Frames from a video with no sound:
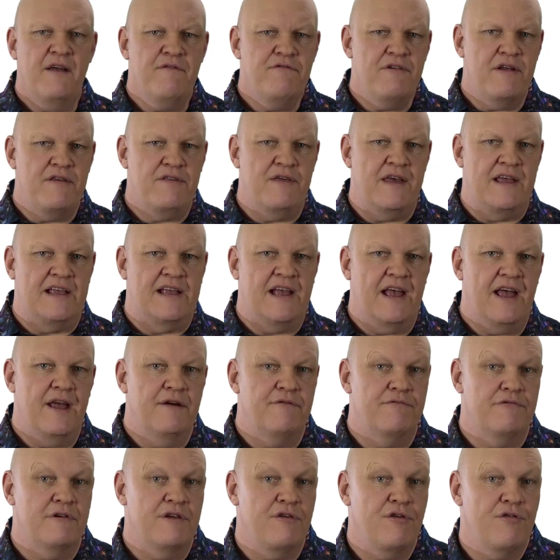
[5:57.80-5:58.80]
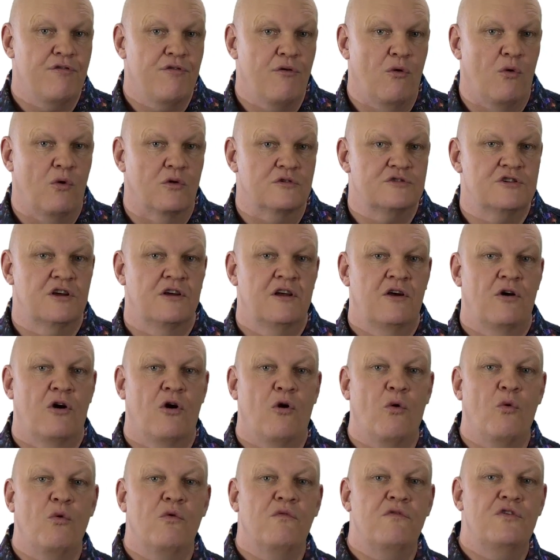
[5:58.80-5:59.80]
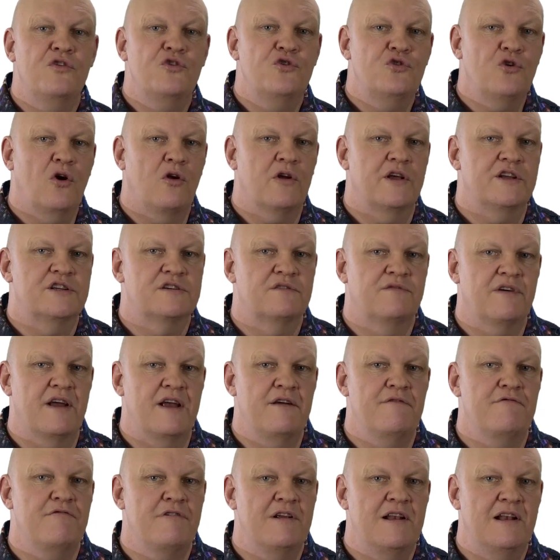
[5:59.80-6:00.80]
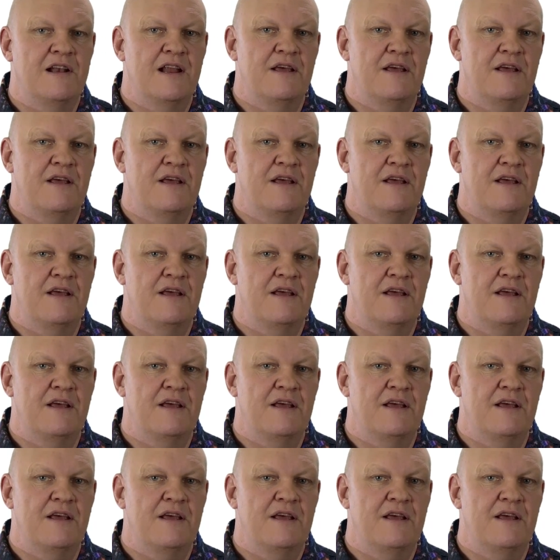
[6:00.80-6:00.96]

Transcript: Everything, every thought, all the knowledge of every